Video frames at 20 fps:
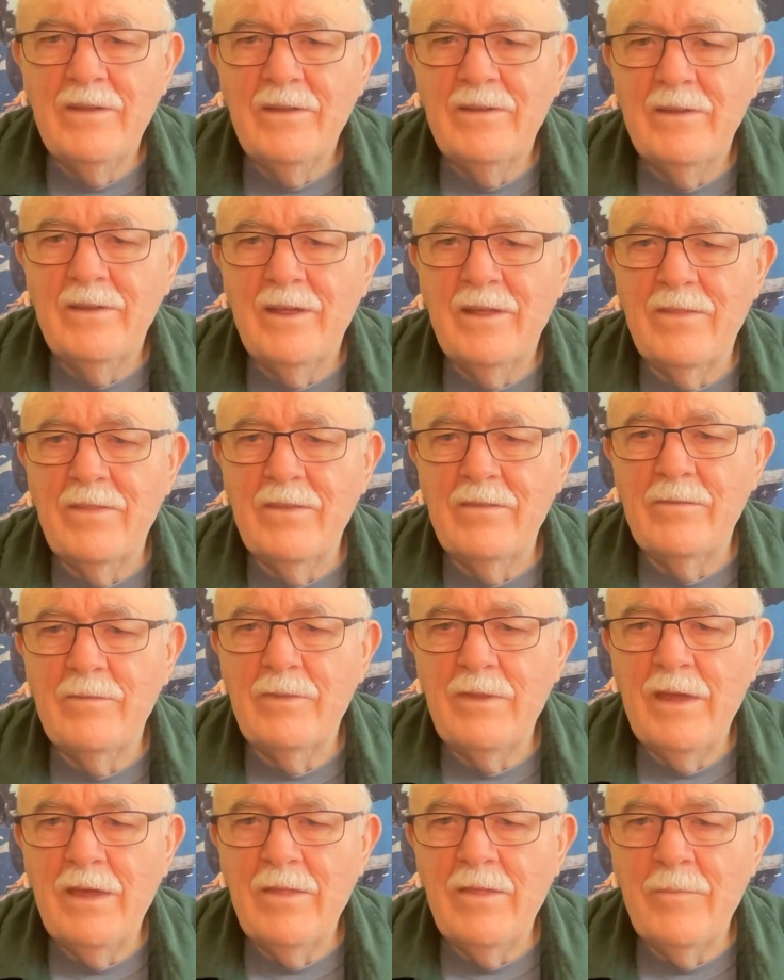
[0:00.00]
Now
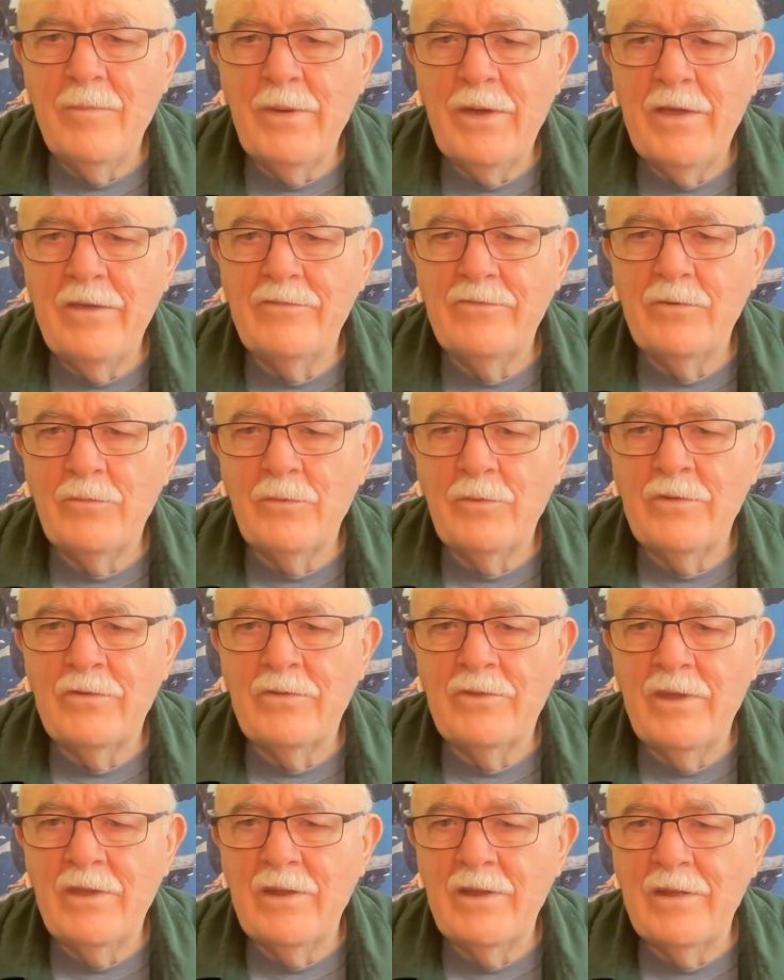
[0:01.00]
the pastor was
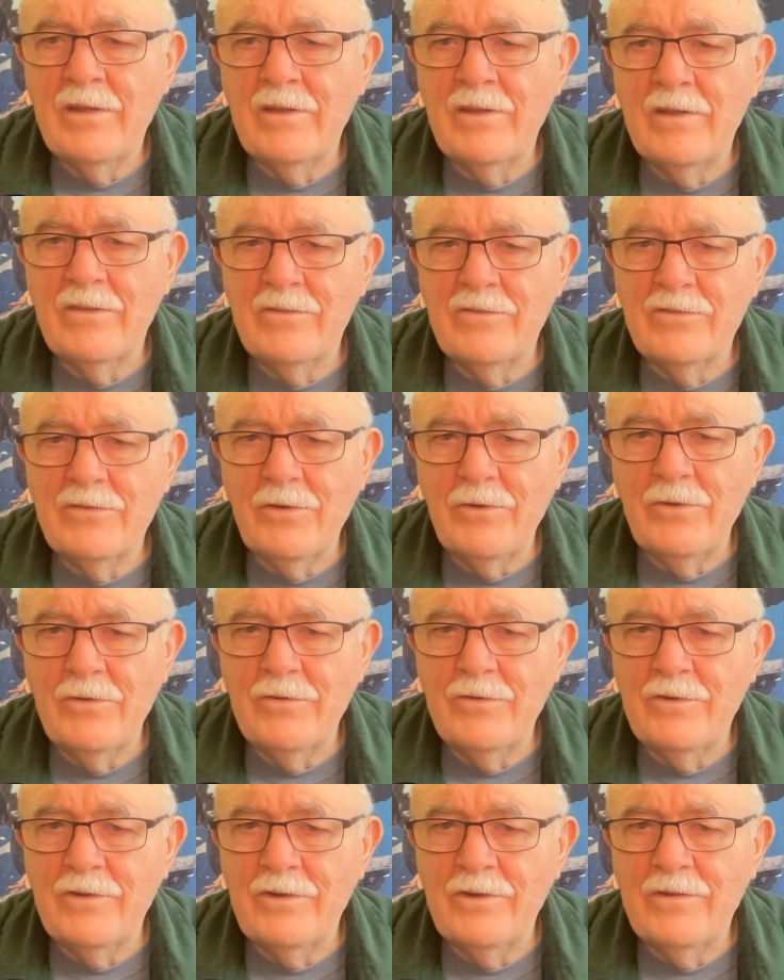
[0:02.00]
getting
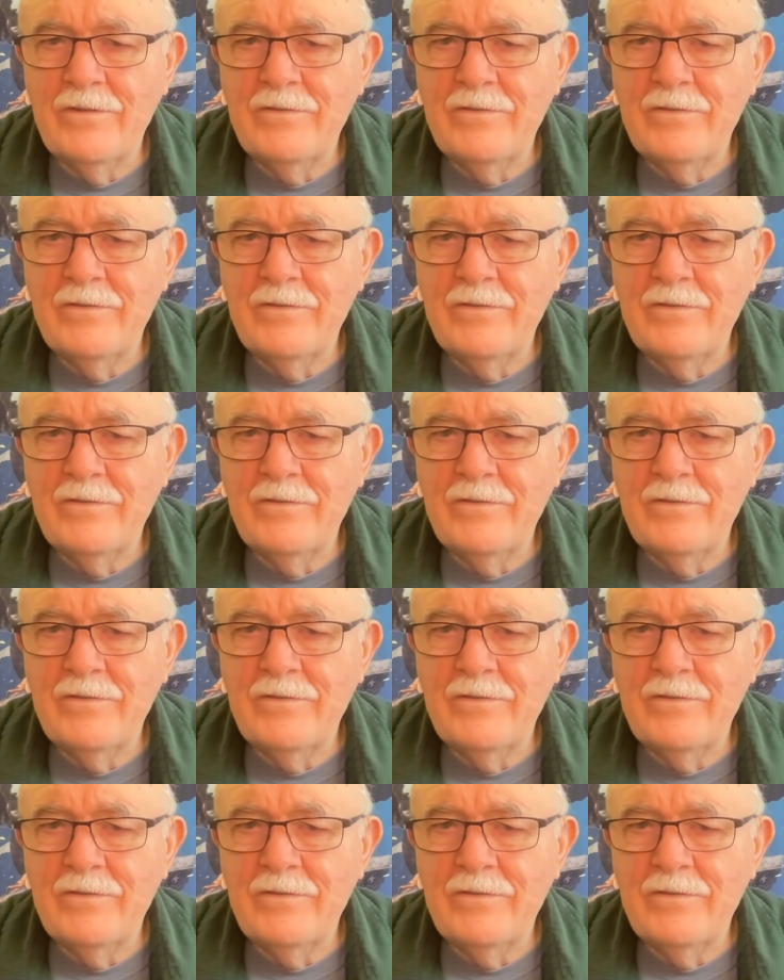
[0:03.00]
concerned.